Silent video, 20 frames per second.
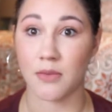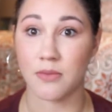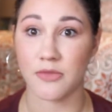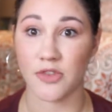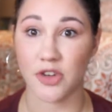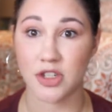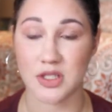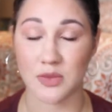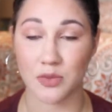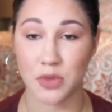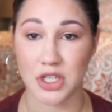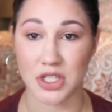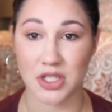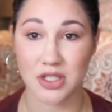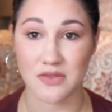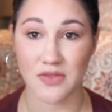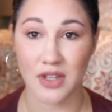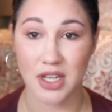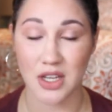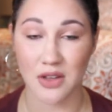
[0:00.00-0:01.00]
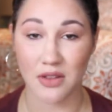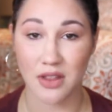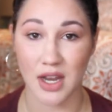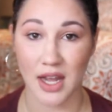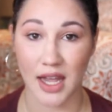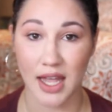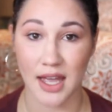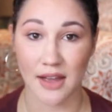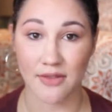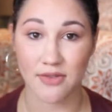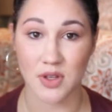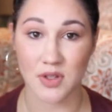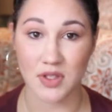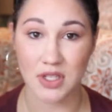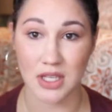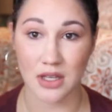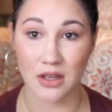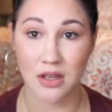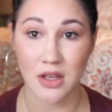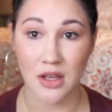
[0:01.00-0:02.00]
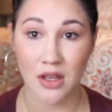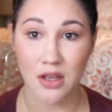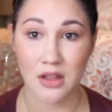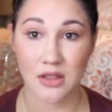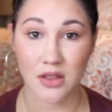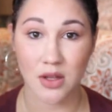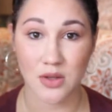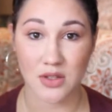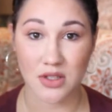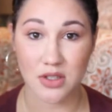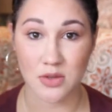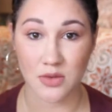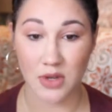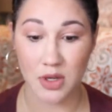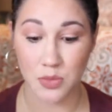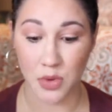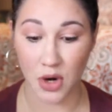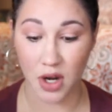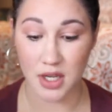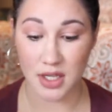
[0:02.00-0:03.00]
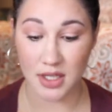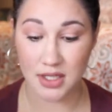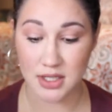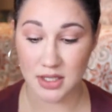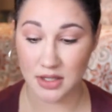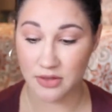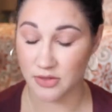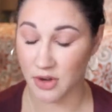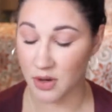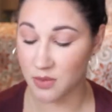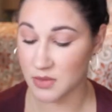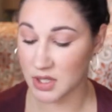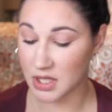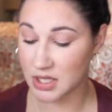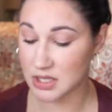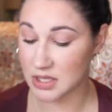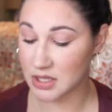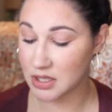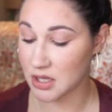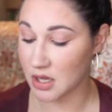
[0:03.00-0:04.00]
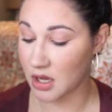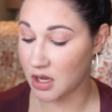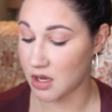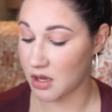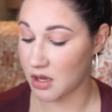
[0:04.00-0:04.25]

first impressions video that I have using those 3 products from this